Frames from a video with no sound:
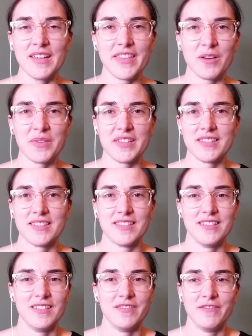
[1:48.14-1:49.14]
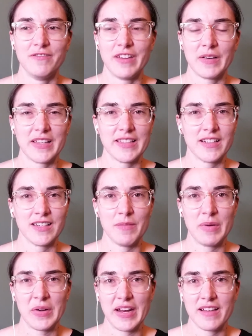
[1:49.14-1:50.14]
There was very little
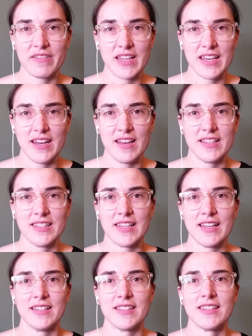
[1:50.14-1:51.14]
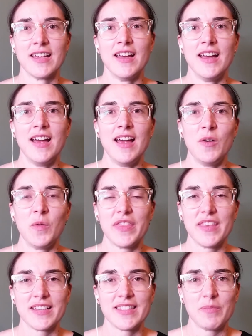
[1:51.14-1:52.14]
about any of the Canadian saints, with
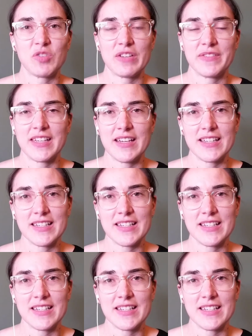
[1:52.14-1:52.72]
the exception of St.